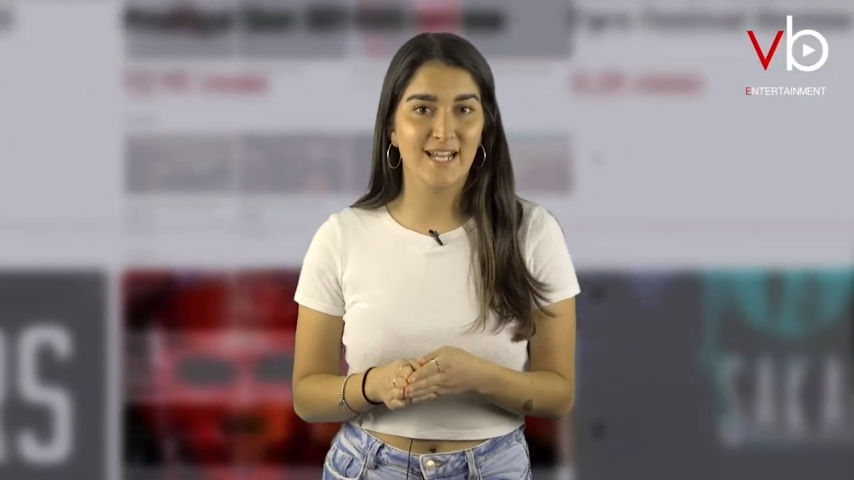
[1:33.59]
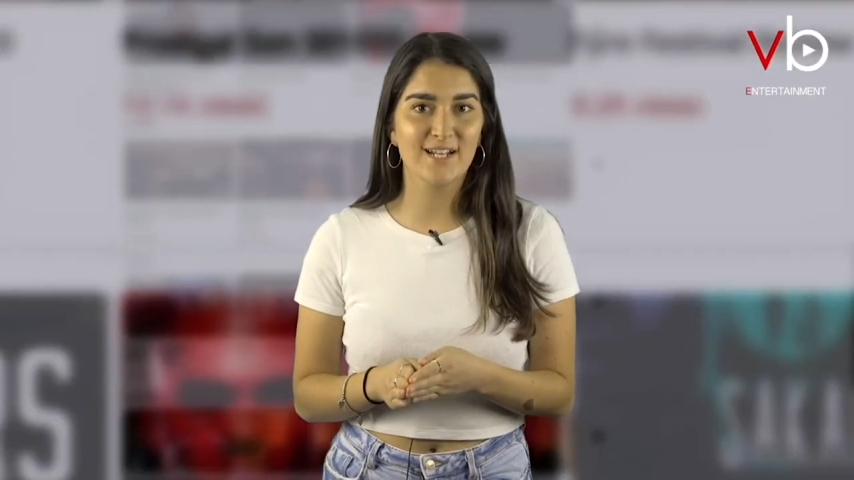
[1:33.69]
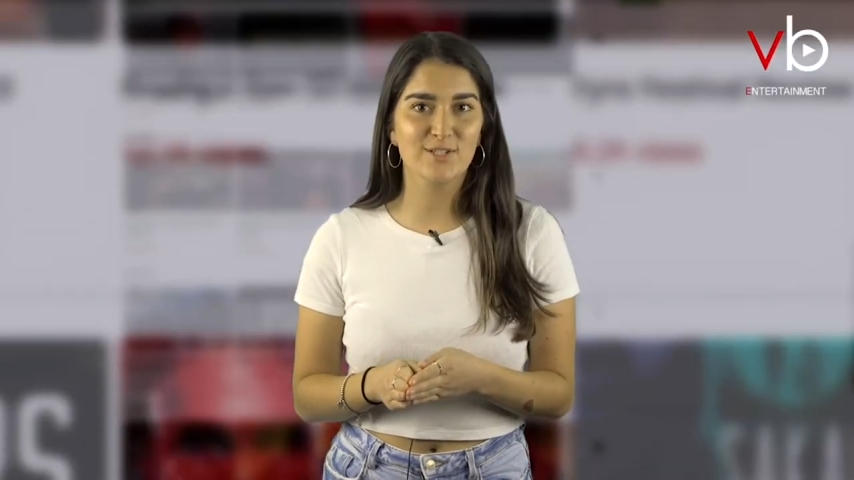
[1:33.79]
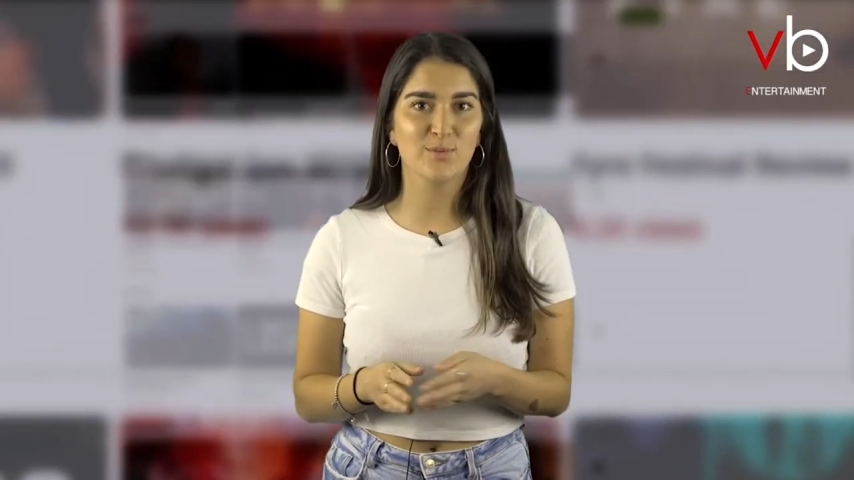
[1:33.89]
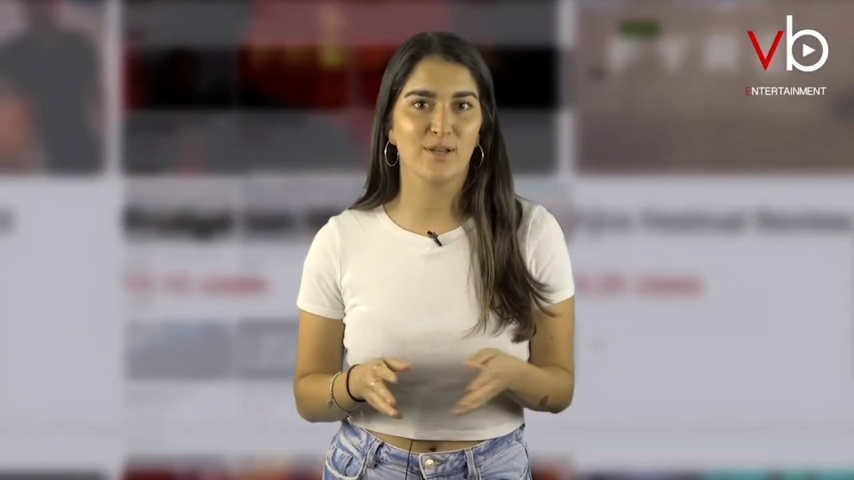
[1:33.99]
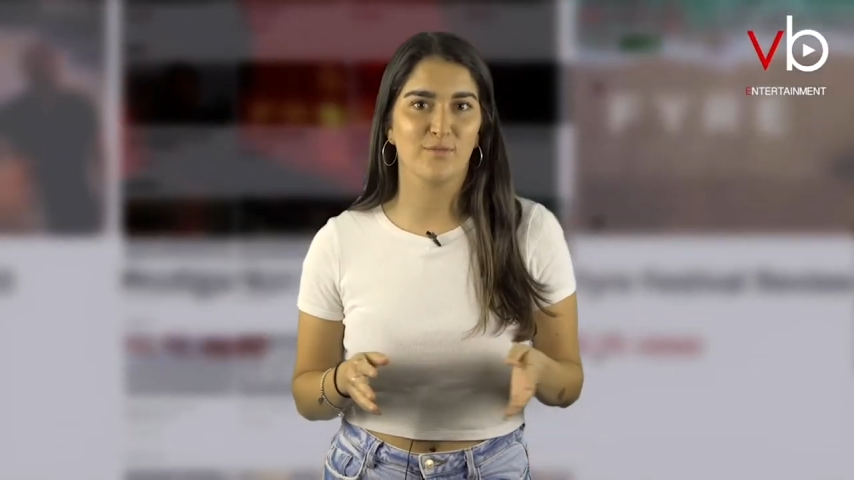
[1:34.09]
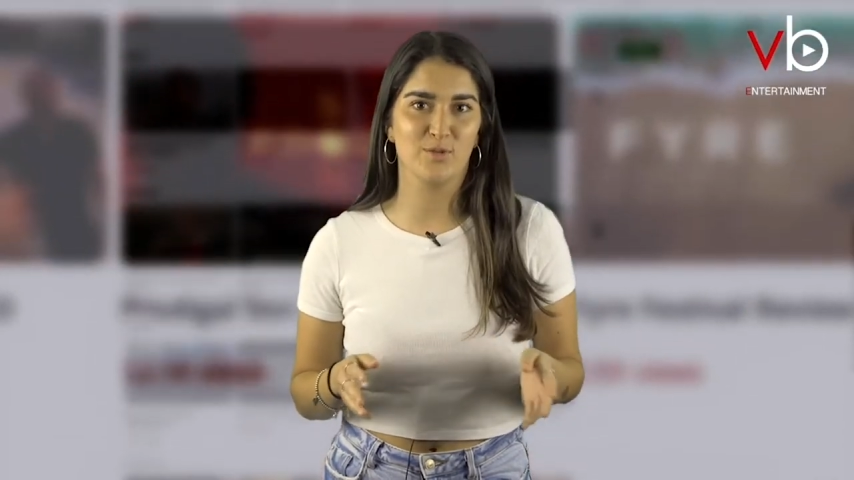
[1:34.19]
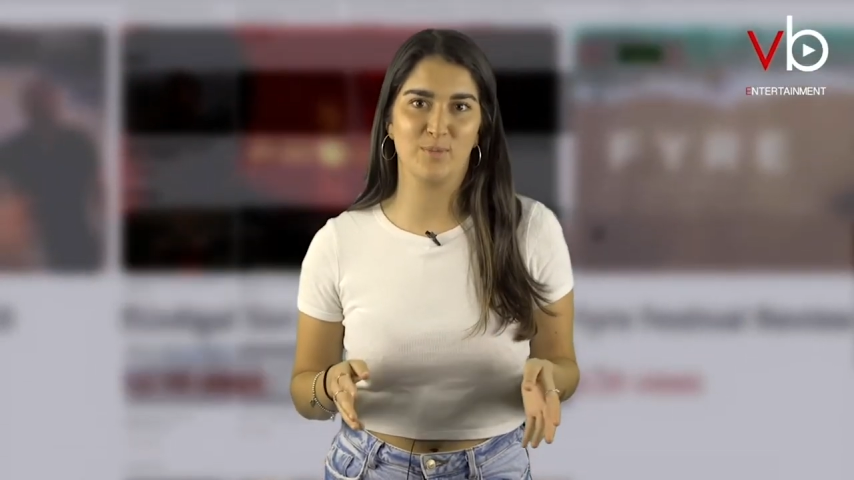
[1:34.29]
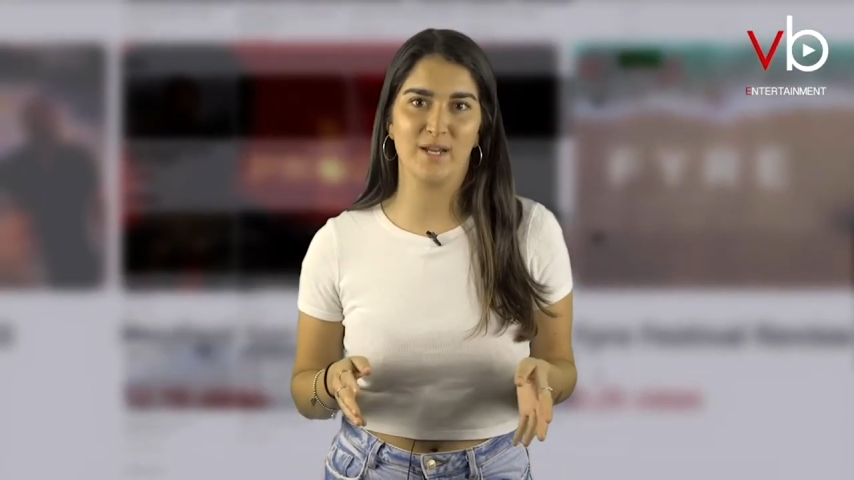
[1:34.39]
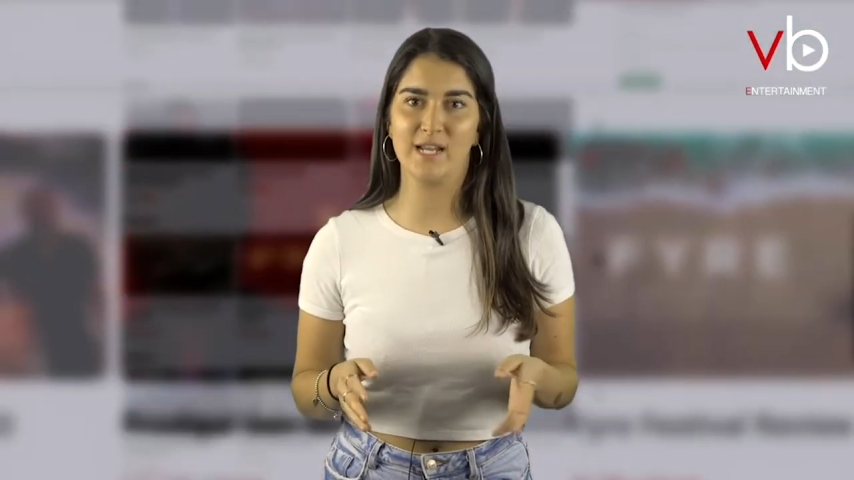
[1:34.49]
Taylor Swift
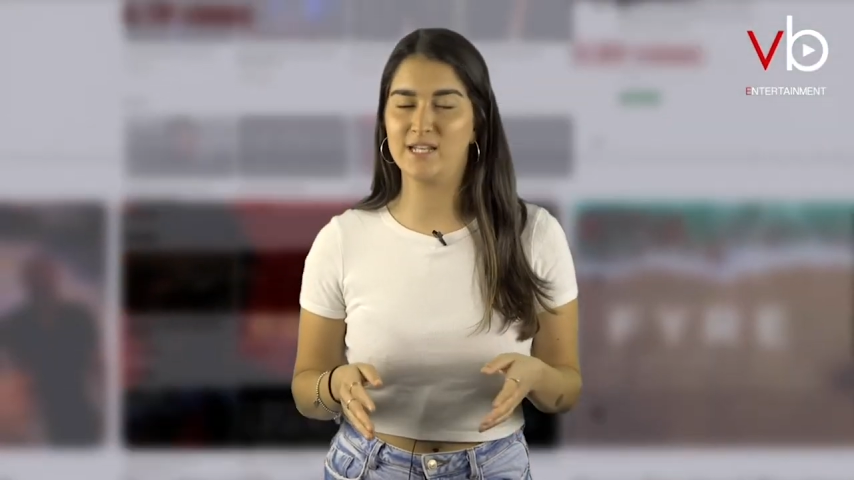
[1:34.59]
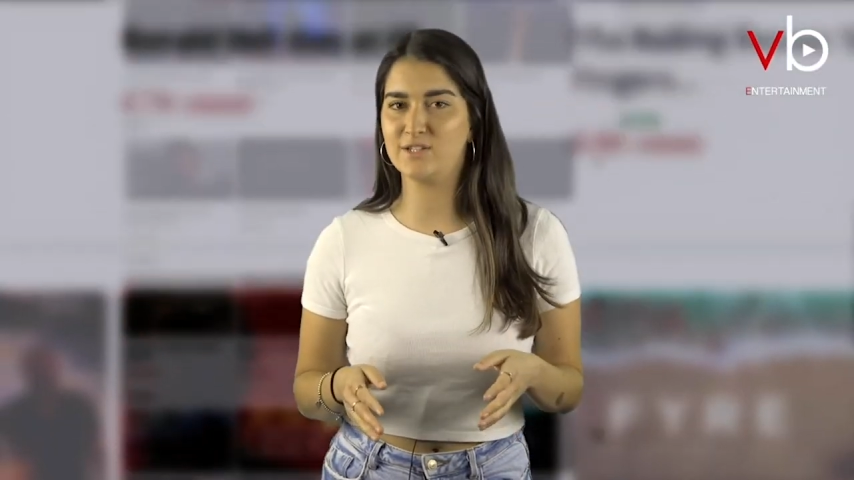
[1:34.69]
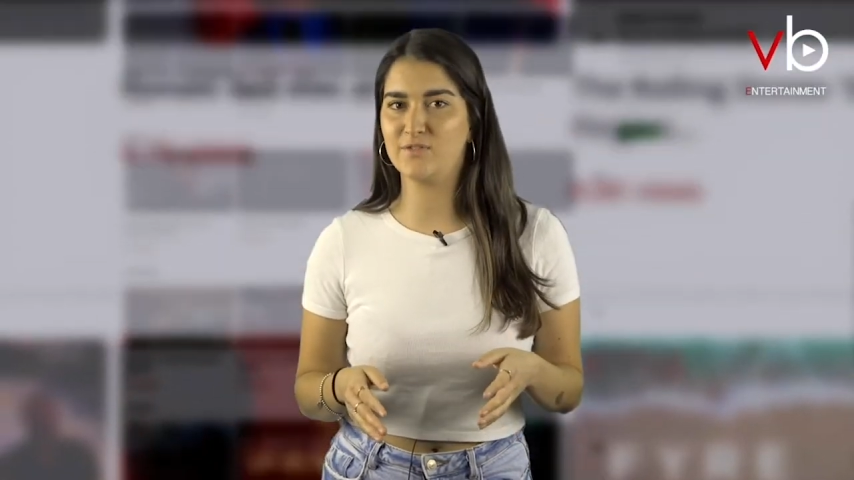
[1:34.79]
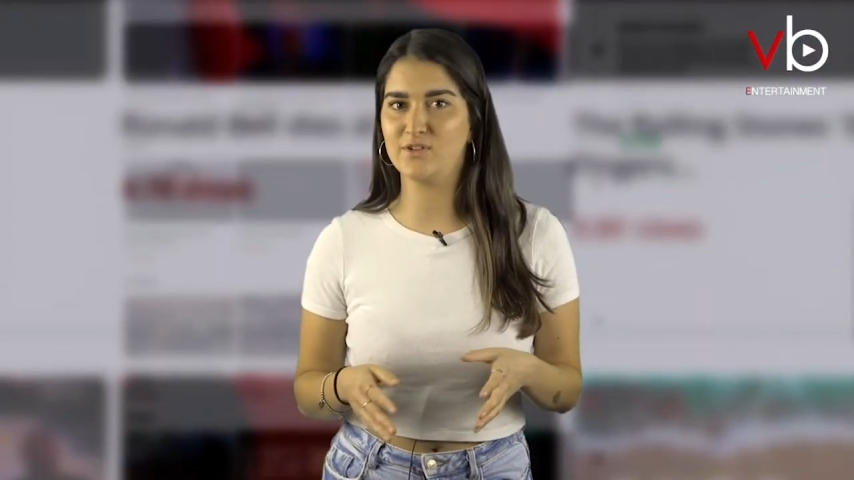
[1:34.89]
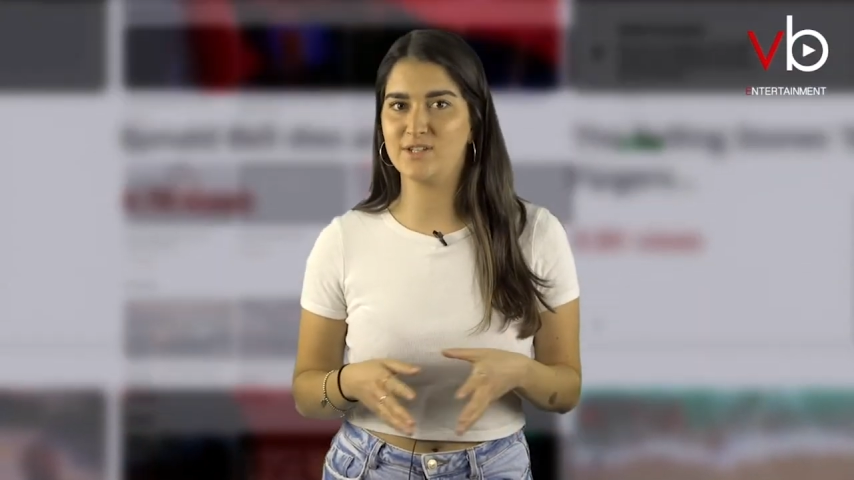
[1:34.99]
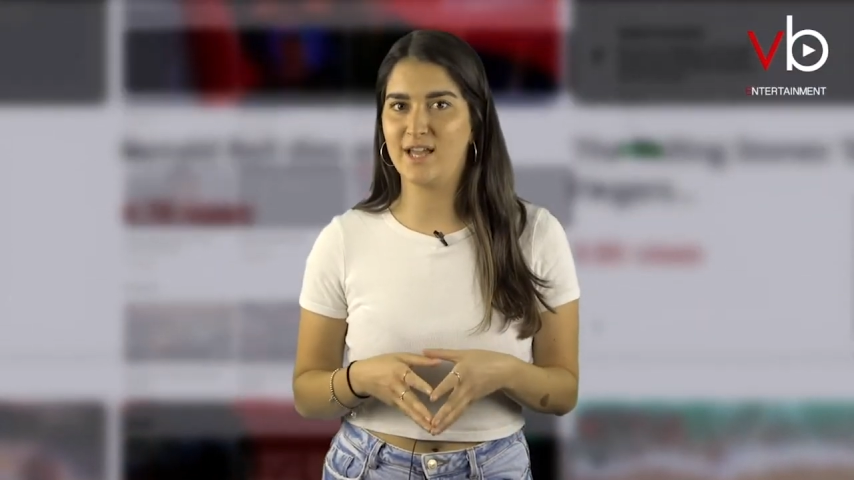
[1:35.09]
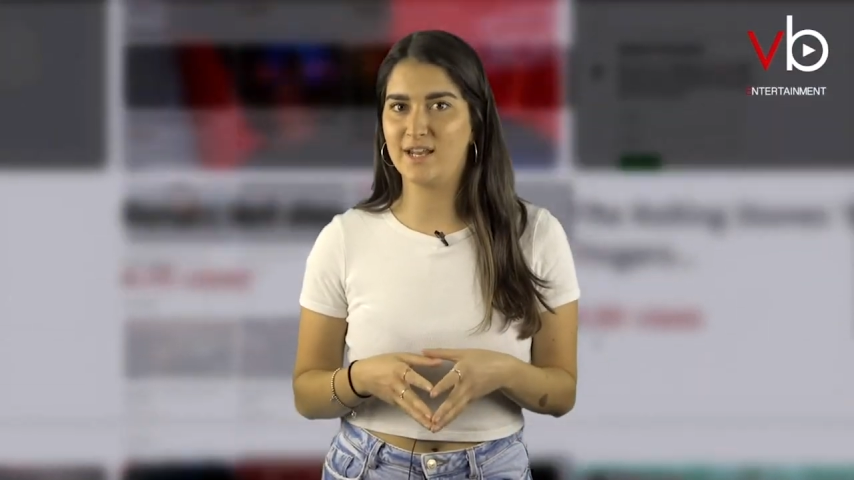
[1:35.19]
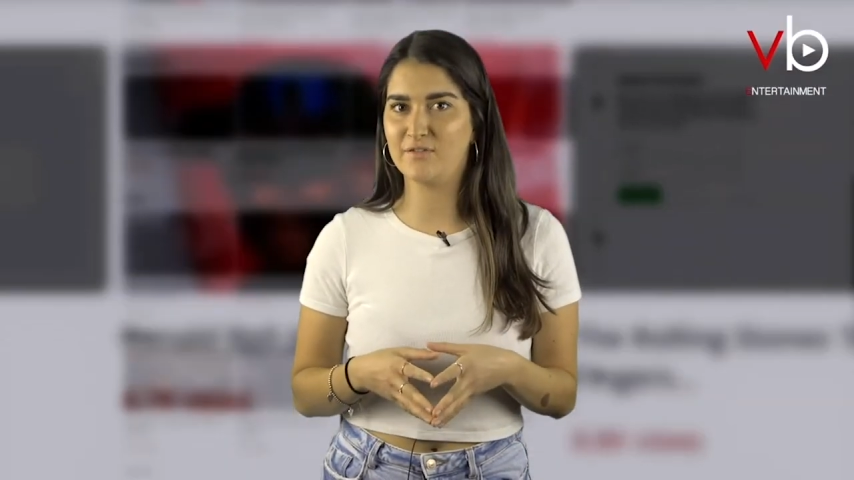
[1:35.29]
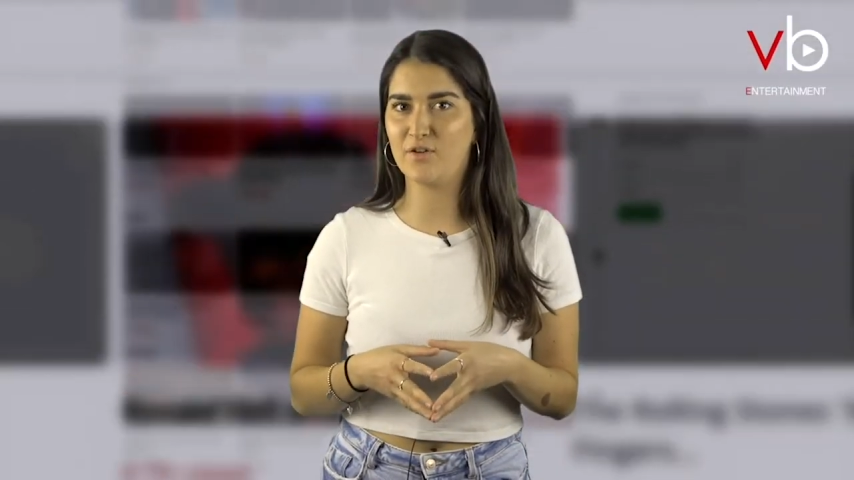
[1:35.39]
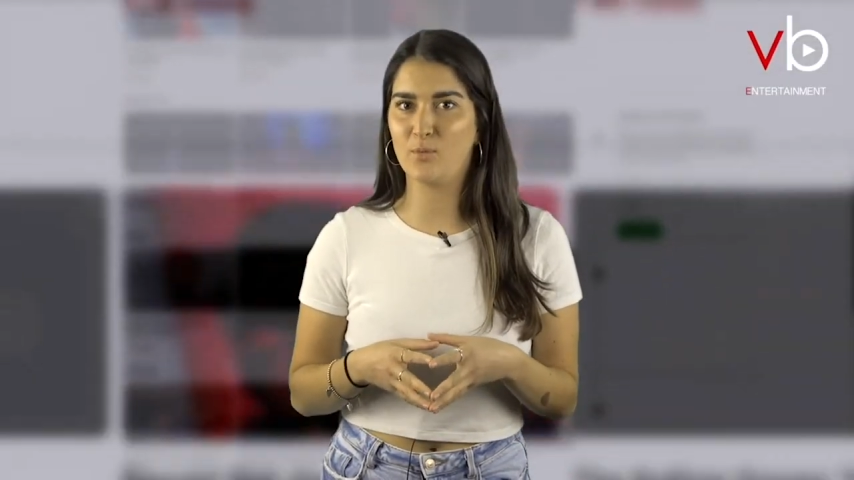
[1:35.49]
was being interviewed ahead of